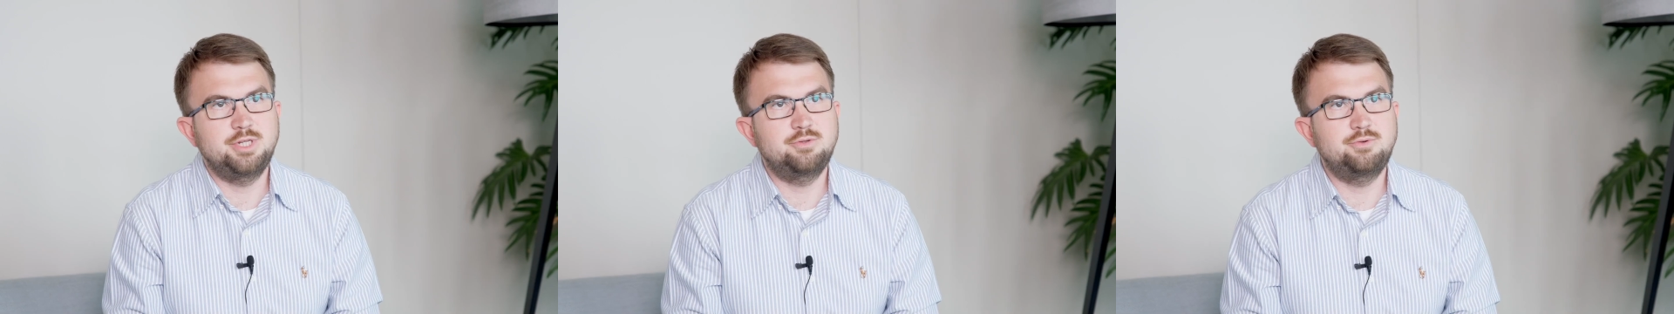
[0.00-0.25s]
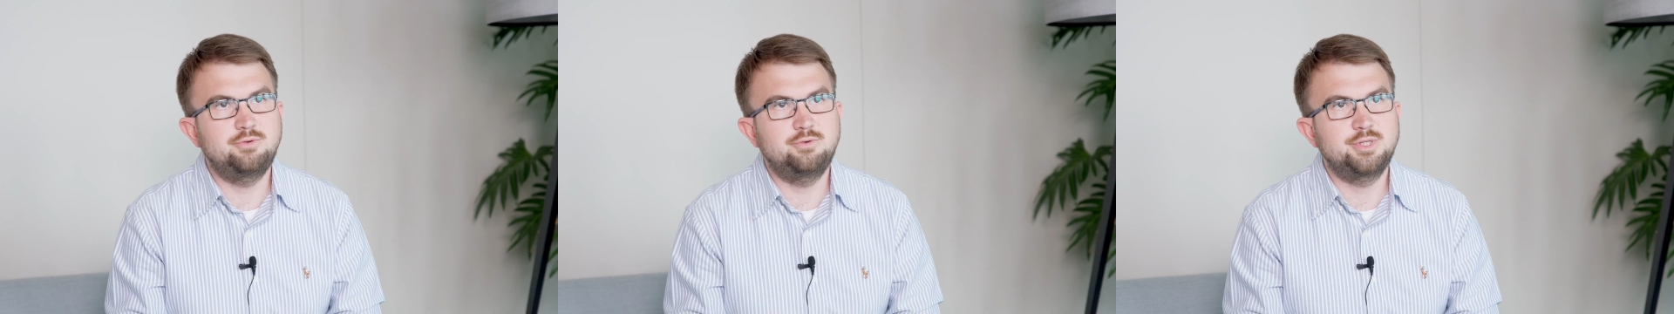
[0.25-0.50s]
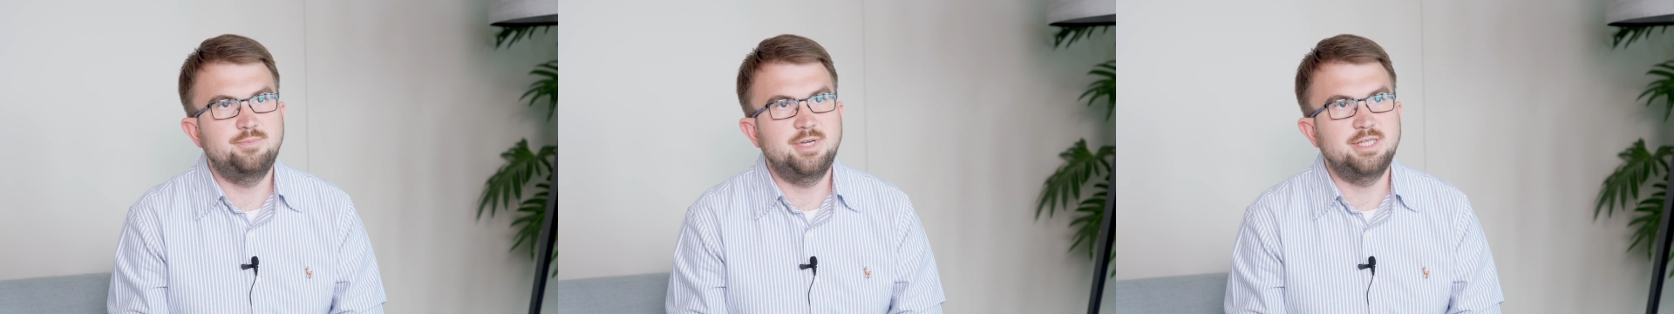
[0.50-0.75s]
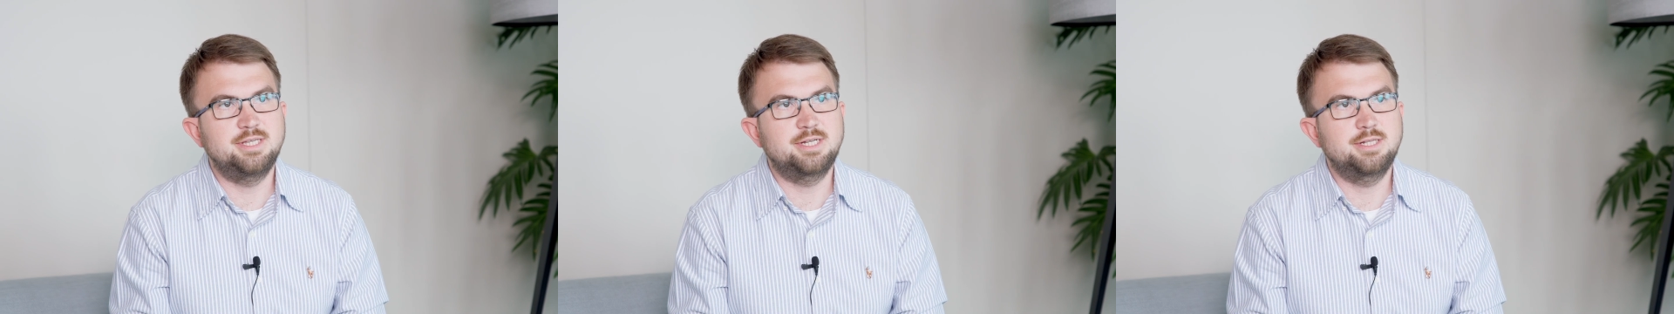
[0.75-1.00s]
need to do is
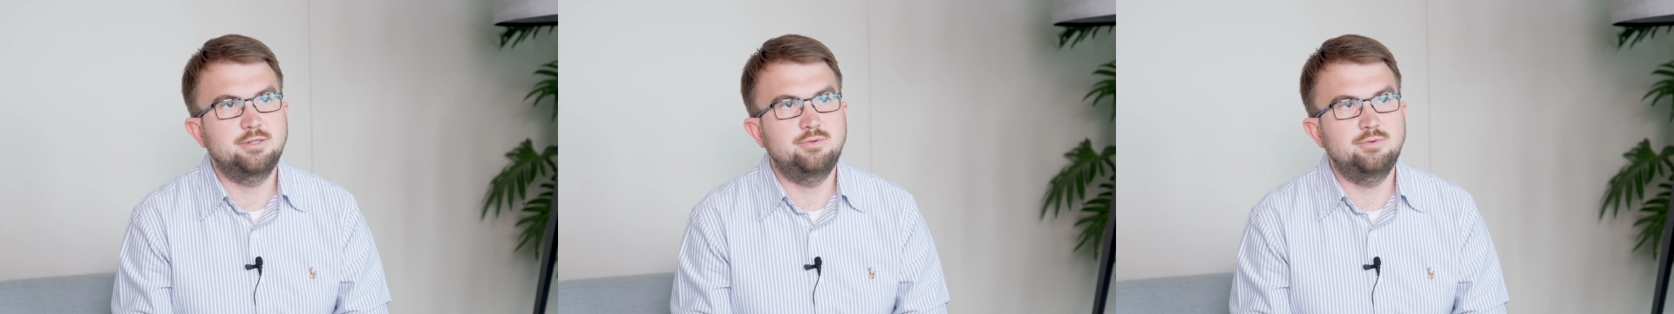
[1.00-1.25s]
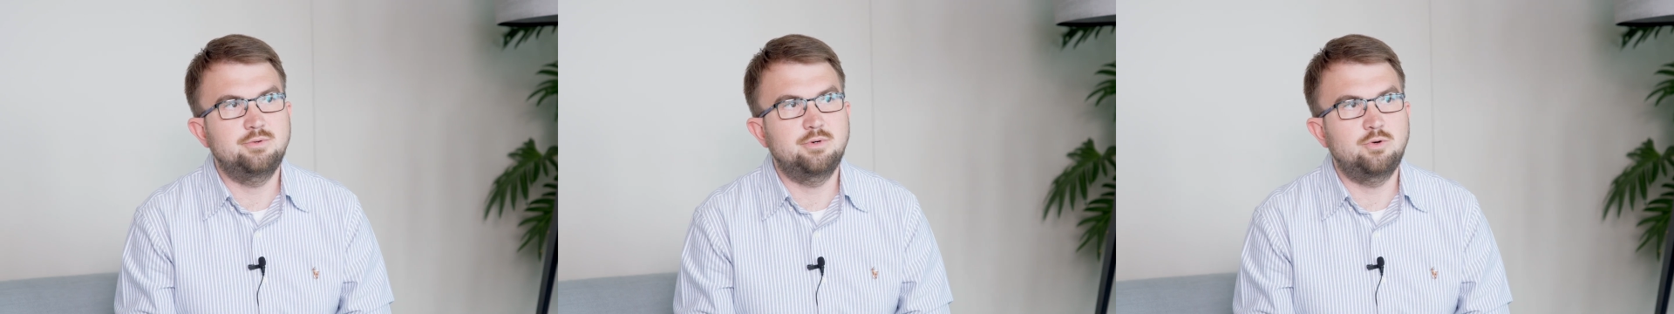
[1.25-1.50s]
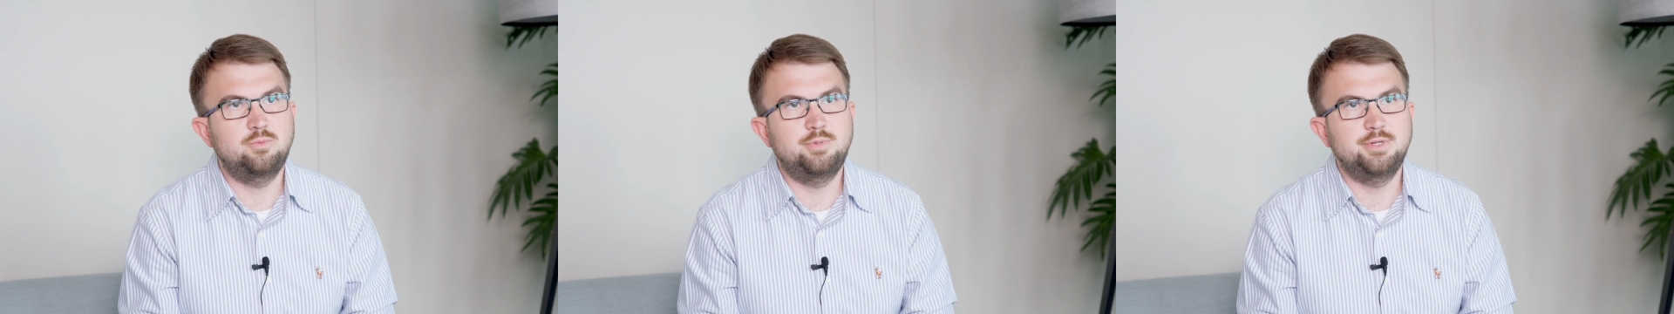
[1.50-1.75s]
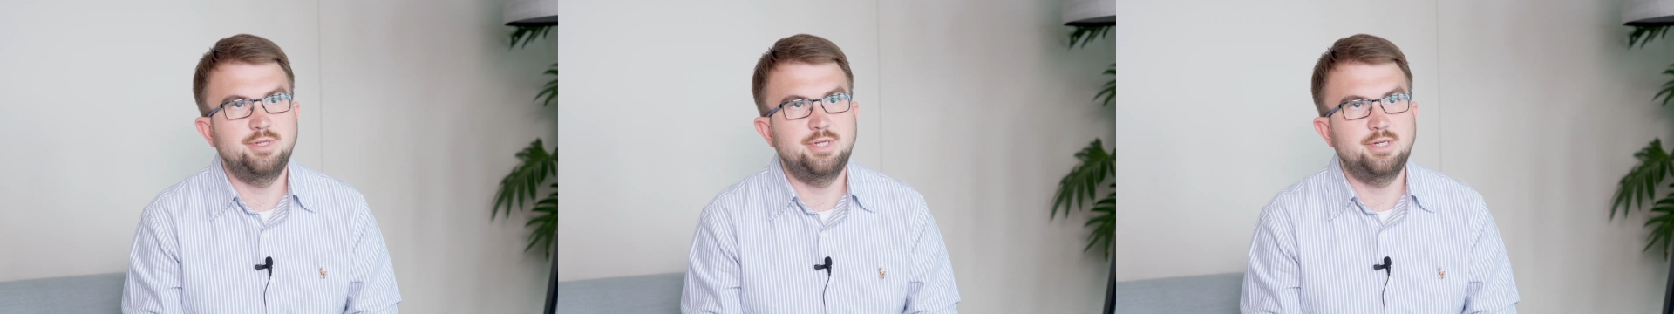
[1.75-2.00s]
basically to
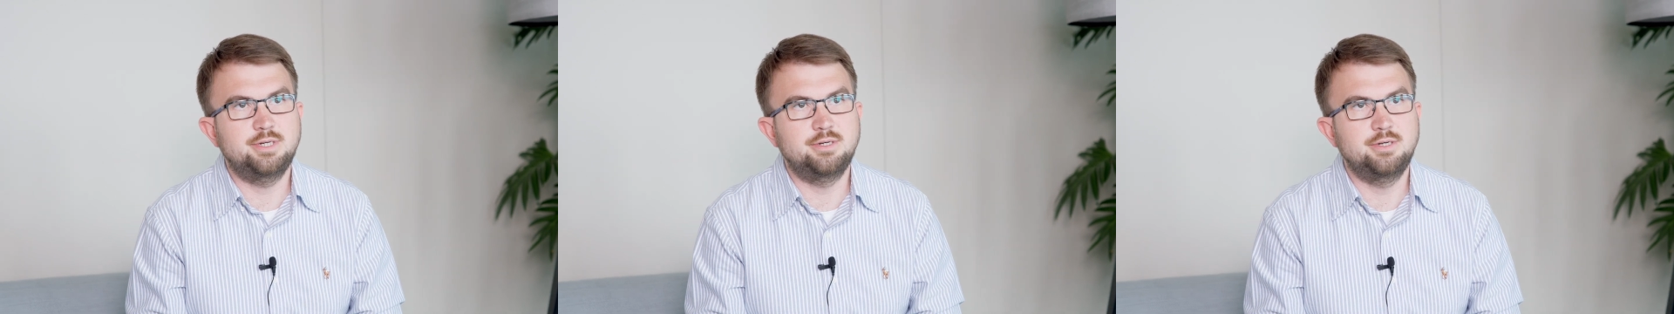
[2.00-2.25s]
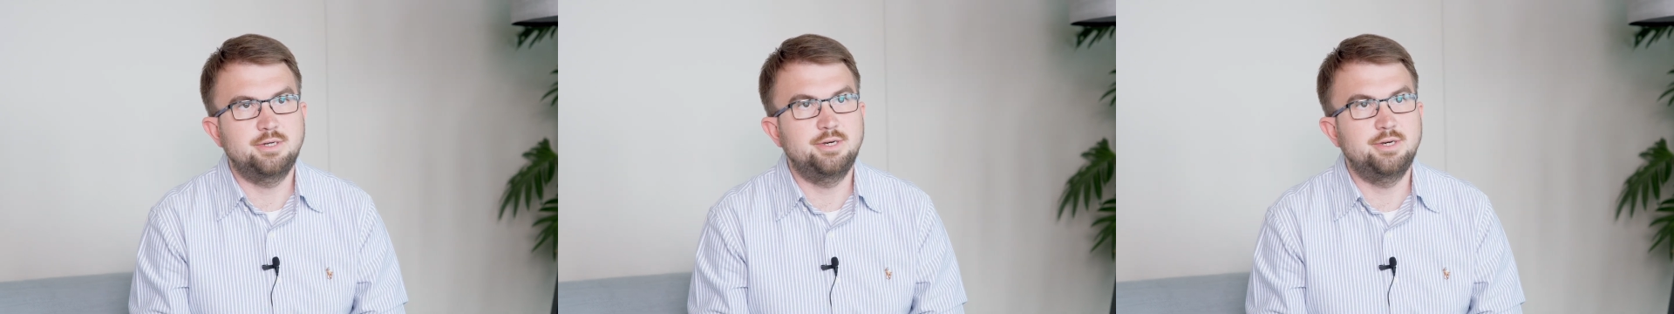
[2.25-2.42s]
open the